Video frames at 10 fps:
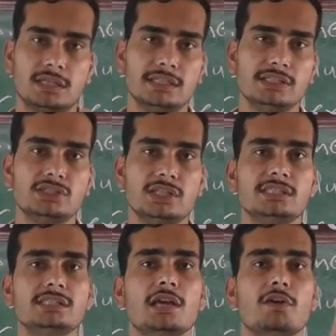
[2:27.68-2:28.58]

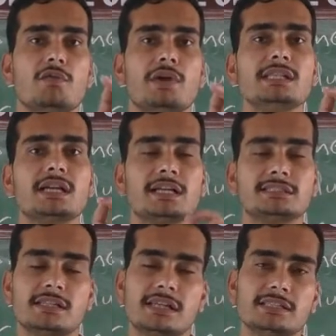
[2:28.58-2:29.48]
conditions, when the
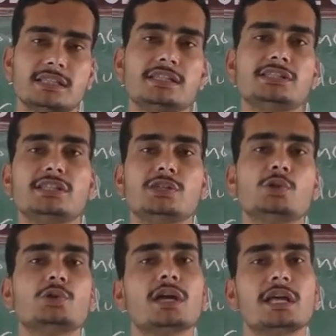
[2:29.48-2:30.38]
consideration is
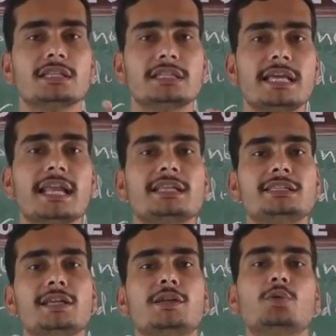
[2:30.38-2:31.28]
included, then
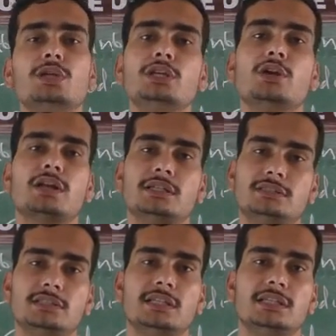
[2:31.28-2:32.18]
and then only your
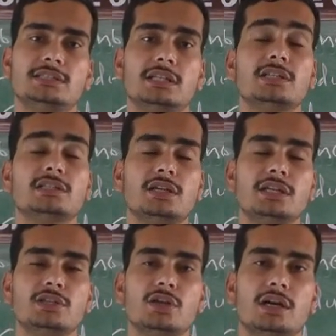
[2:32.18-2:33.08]
consideration,
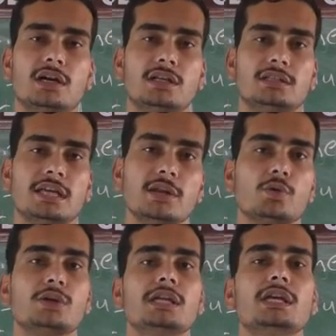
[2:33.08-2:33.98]
then
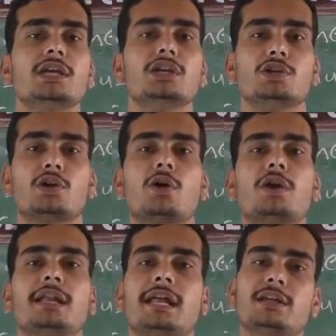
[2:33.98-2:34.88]
only your
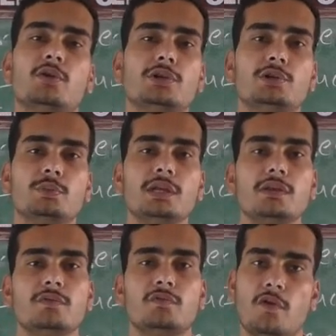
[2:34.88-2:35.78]
contract going to
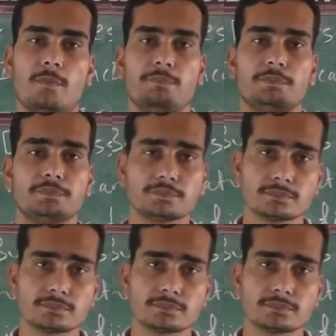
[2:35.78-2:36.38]
be formed.